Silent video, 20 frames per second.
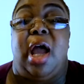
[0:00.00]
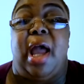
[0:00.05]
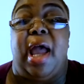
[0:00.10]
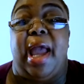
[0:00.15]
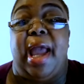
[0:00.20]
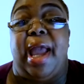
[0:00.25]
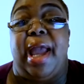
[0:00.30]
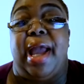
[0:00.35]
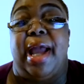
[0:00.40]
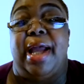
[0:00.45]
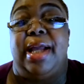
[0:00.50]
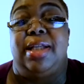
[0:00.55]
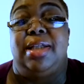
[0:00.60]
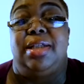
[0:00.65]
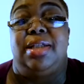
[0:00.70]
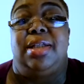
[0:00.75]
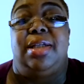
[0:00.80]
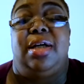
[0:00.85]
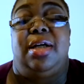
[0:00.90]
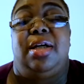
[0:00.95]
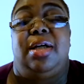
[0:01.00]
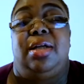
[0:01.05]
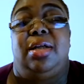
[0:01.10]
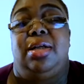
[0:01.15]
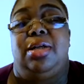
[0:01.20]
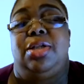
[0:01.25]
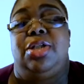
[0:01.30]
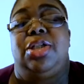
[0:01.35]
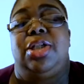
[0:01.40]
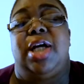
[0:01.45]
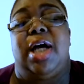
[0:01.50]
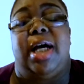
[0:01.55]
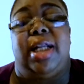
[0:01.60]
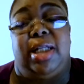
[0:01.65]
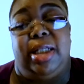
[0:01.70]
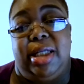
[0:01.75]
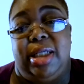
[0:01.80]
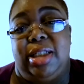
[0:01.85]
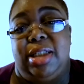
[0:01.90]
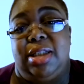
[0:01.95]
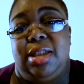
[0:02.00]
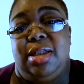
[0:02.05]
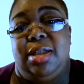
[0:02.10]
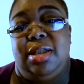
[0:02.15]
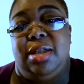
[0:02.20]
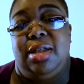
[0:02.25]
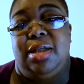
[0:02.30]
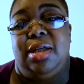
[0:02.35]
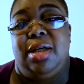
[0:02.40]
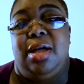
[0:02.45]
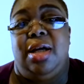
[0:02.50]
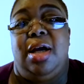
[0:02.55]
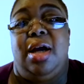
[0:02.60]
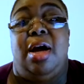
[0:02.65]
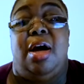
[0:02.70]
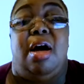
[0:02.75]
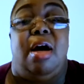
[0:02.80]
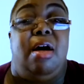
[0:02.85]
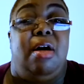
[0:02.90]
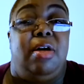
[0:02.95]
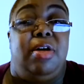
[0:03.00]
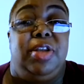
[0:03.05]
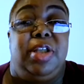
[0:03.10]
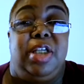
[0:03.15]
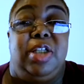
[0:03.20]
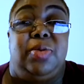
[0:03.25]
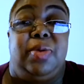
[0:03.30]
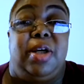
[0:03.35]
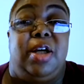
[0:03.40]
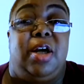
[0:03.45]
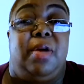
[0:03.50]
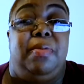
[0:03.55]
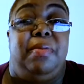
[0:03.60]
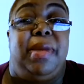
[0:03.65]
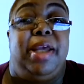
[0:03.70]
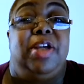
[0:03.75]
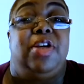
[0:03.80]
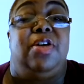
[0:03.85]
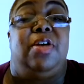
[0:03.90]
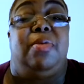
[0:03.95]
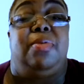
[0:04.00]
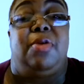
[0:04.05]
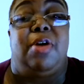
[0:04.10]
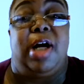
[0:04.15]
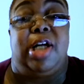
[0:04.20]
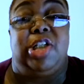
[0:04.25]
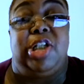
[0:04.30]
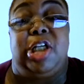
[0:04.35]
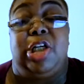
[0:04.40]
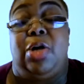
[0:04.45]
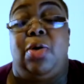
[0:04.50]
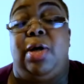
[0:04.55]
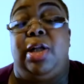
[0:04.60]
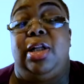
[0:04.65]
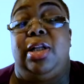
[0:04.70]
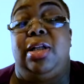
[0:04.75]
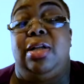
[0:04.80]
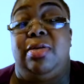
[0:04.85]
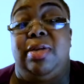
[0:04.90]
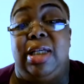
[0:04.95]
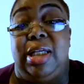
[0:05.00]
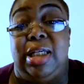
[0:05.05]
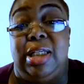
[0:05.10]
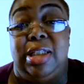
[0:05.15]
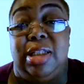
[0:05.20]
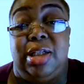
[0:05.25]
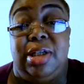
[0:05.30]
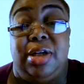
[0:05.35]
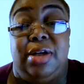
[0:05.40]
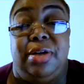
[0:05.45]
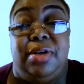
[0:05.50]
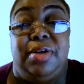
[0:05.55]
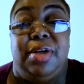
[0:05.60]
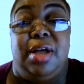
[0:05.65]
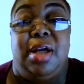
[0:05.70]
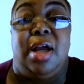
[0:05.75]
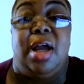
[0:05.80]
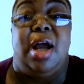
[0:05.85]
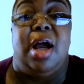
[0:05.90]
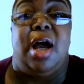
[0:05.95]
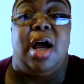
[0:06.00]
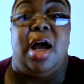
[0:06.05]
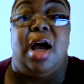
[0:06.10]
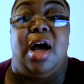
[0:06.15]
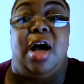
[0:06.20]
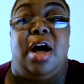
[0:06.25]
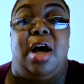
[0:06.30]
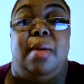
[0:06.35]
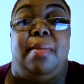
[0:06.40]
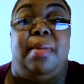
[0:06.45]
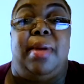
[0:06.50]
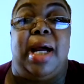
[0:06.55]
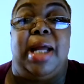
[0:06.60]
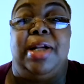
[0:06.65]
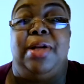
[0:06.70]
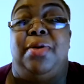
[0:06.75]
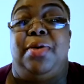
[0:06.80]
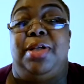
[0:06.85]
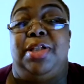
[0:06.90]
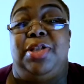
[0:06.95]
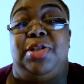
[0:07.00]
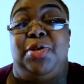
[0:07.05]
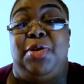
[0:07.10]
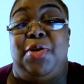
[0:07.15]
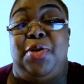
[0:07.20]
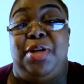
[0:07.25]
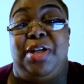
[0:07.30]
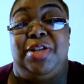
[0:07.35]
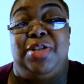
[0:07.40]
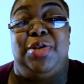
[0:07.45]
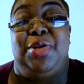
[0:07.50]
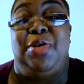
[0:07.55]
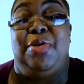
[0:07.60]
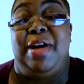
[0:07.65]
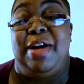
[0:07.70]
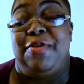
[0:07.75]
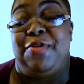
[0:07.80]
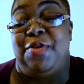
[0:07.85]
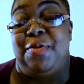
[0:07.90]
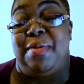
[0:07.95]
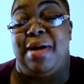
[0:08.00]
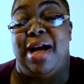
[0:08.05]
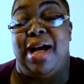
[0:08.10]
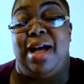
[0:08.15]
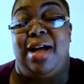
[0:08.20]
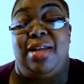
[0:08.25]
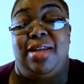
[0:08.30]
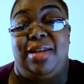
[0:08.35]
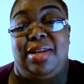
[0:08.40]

And shot list. All of these will help make your project go a little easier. I know it's going to be great for my